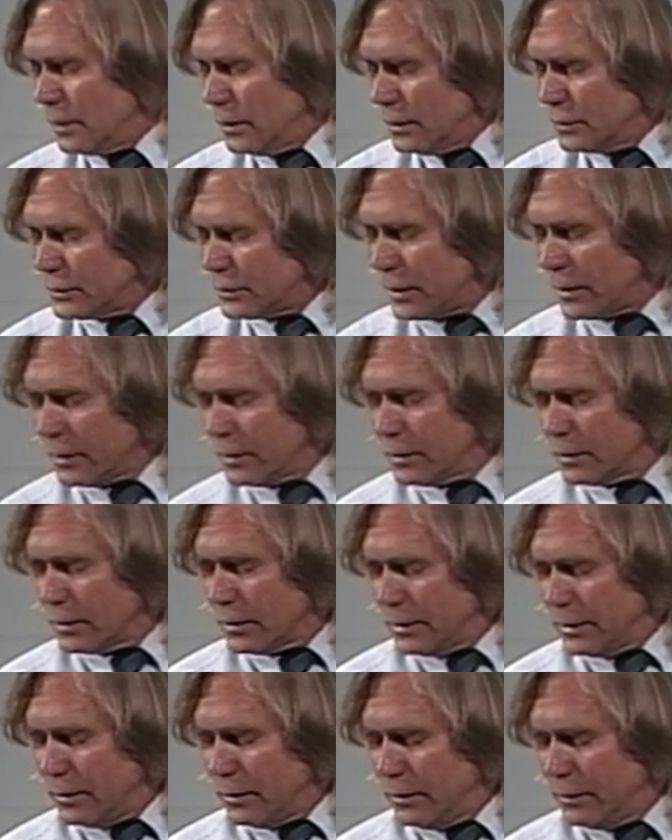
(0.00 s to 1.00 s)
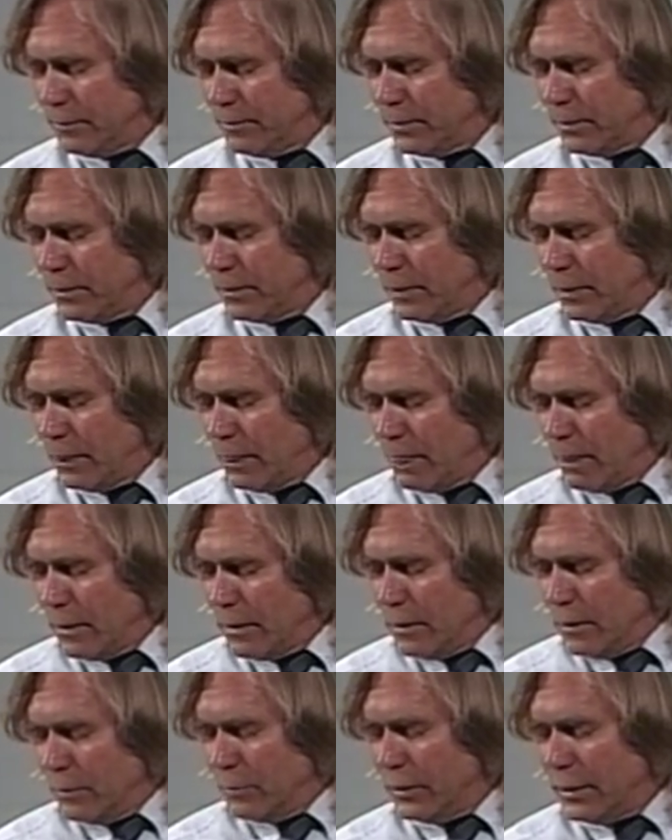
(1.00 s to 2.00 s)
Secondly,
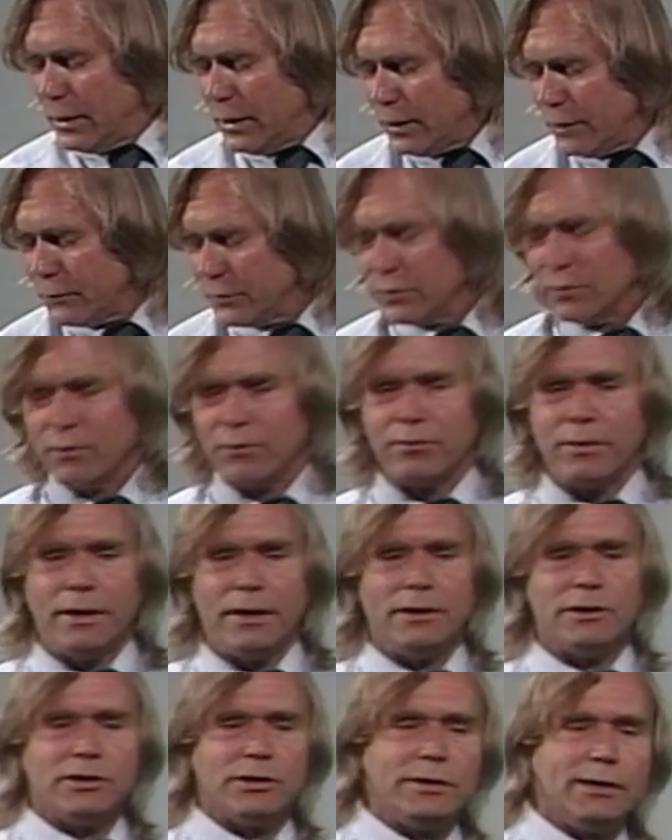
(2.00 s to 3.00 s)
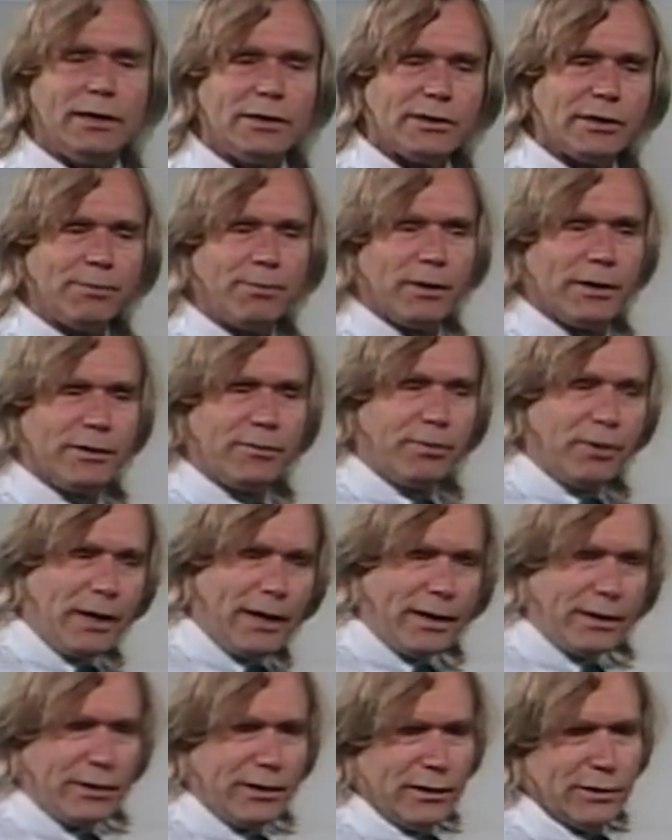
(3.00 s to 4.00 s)
we have to arrange disciplined
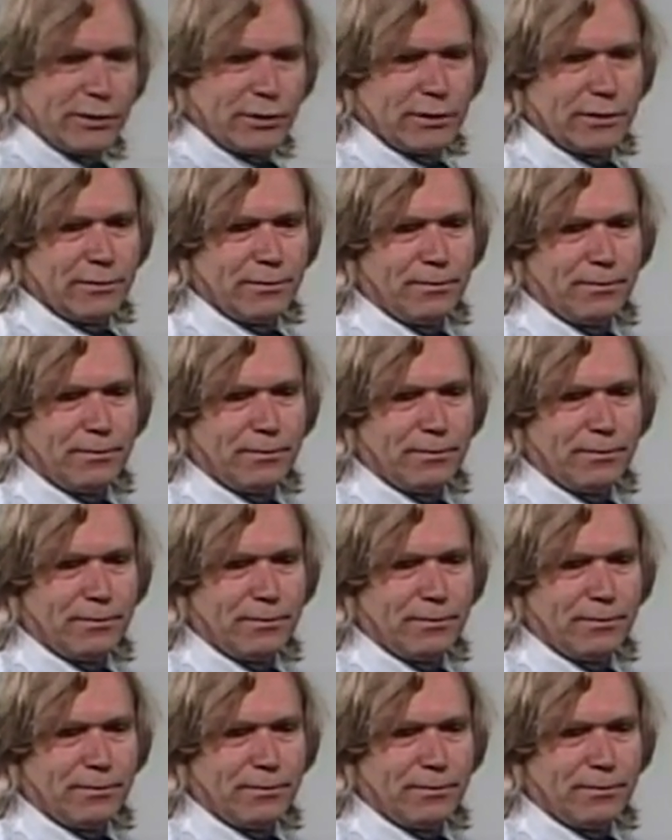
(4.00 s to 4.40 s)
practice.